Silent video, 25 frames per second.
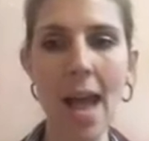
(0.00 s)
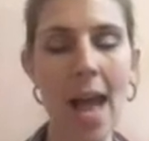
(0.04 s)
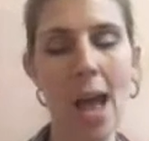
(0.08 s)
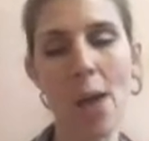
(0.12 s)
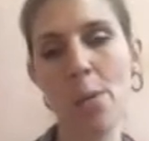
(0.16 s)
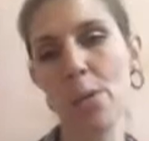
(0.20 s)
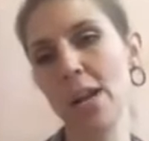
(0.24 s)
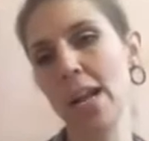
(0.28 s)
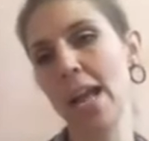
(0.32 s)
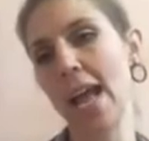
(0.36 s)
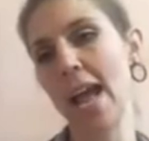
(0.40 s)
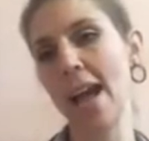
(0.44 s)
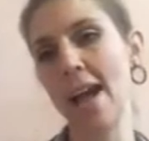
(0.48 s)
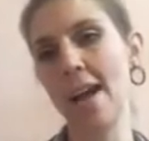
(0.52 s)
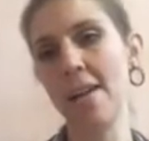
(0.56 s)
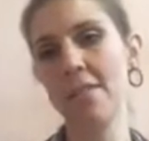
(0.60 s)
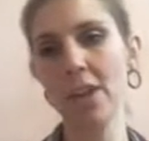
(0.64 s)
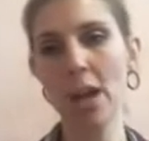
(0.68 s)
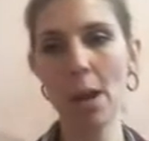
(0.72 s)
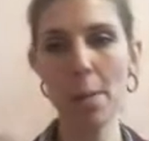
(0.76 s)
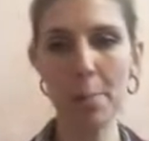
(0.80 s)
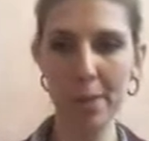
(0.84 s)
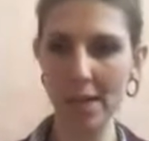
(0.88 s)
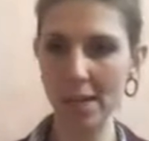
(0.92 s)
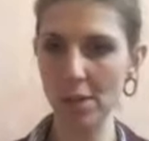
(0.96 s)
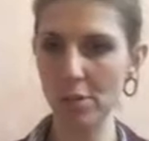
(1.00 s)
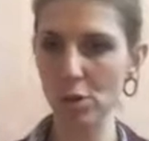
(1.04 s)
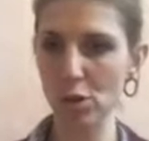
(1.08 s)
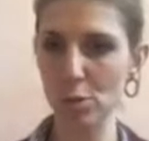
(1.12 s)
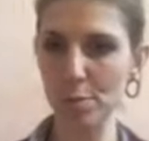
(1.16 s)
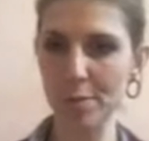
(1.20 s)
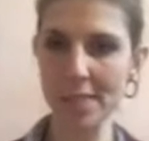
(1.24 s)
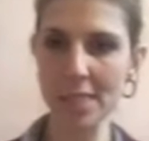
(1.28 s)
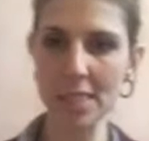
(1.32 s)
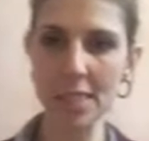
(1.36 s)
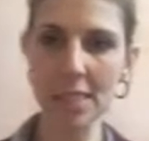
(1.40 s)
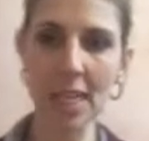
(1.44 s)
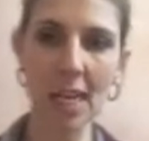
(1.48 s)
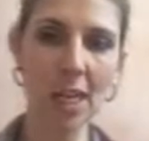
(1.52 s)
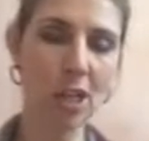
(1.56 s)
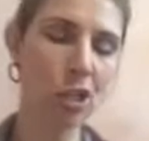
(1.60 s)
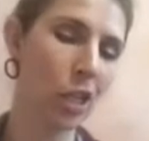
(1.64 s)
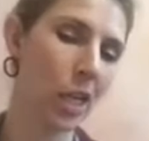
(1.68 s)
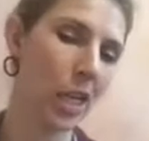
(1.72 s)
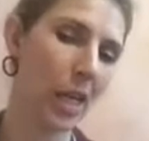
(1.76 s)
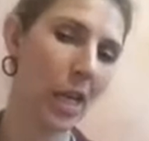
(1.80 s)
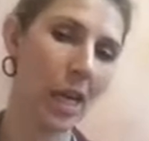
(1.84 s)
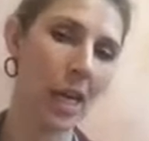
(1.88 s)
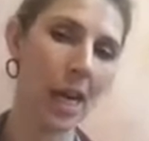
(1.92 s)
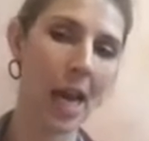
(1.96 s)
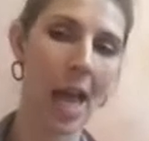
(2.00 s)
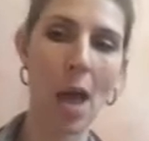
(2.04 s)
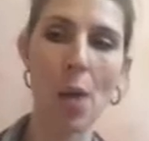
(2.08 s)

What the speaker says: I would have a big group discussion.